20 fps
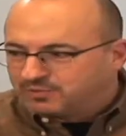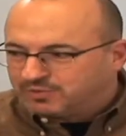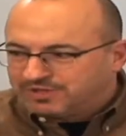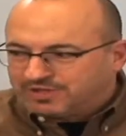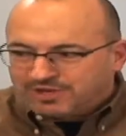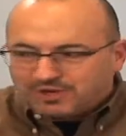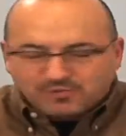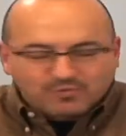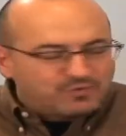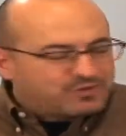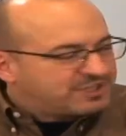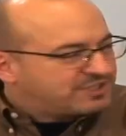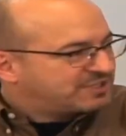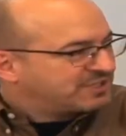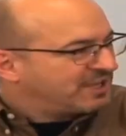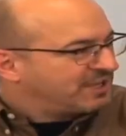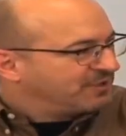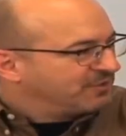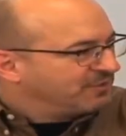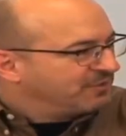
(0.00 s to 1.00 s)
Do we
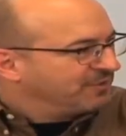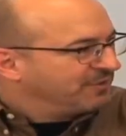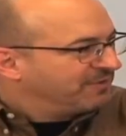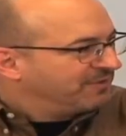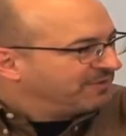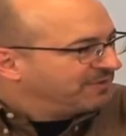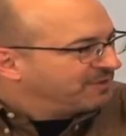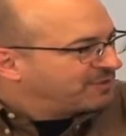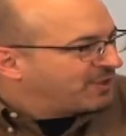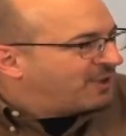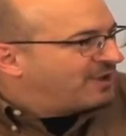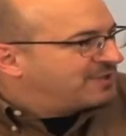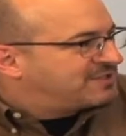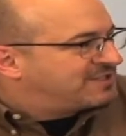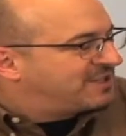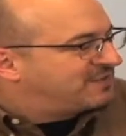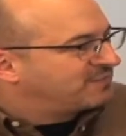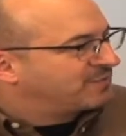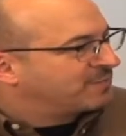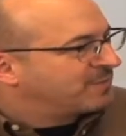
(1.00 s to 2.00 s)
recycle
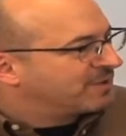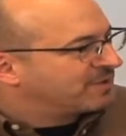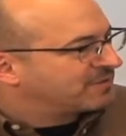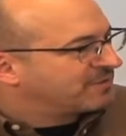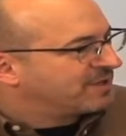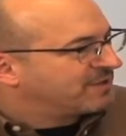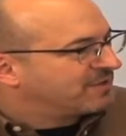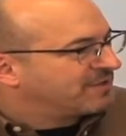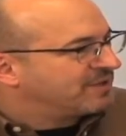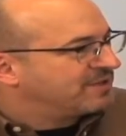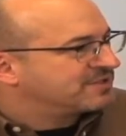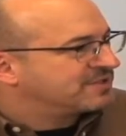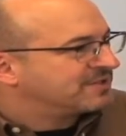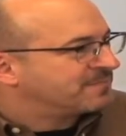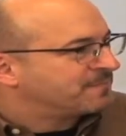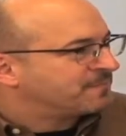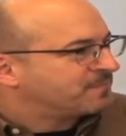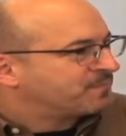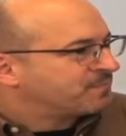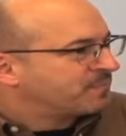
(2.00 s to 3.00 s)
content from other areas
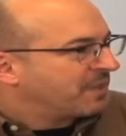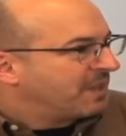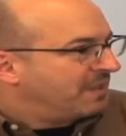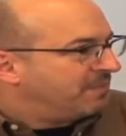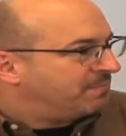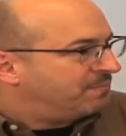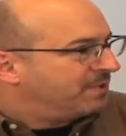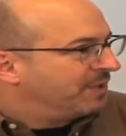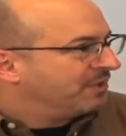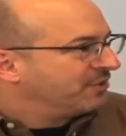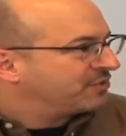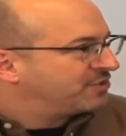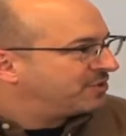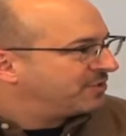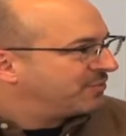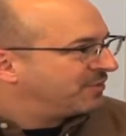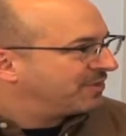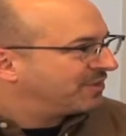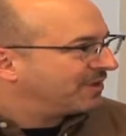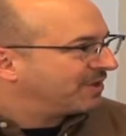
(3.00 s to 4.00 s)
and embellish
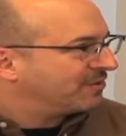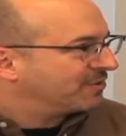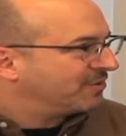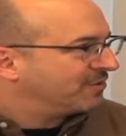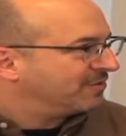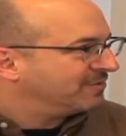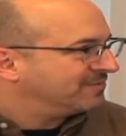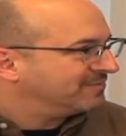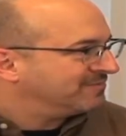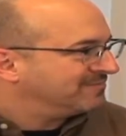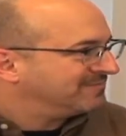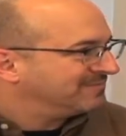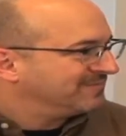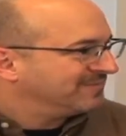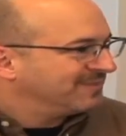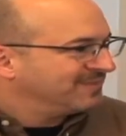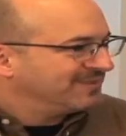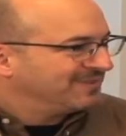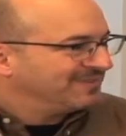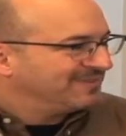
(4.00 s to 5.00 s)
it with our own,
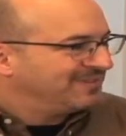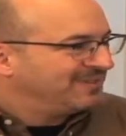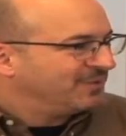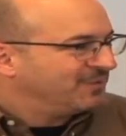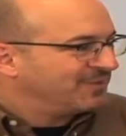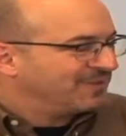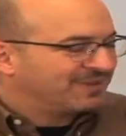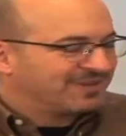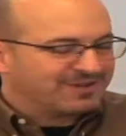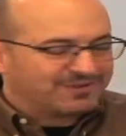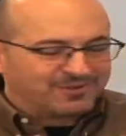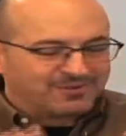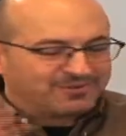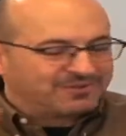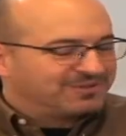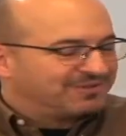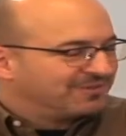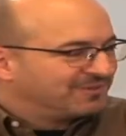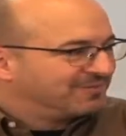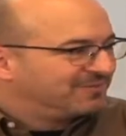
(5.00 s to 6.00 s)
you know, with our
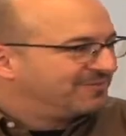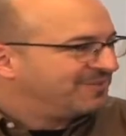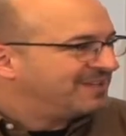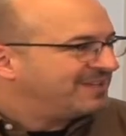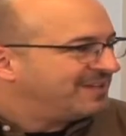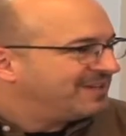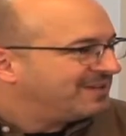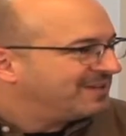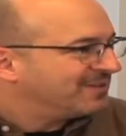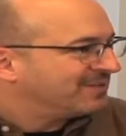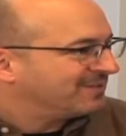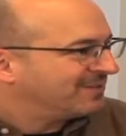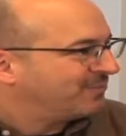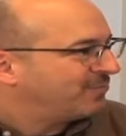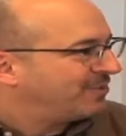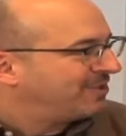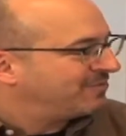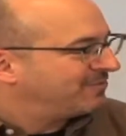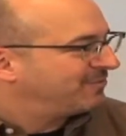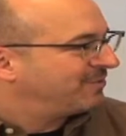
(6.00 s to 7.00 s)
own little veneer?
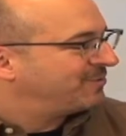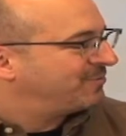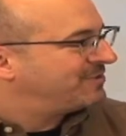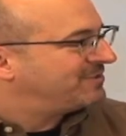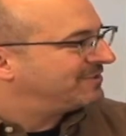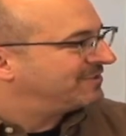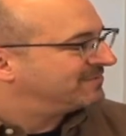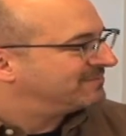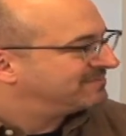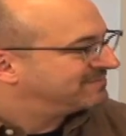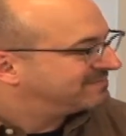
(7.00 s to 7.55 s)
What do, well, what do we do?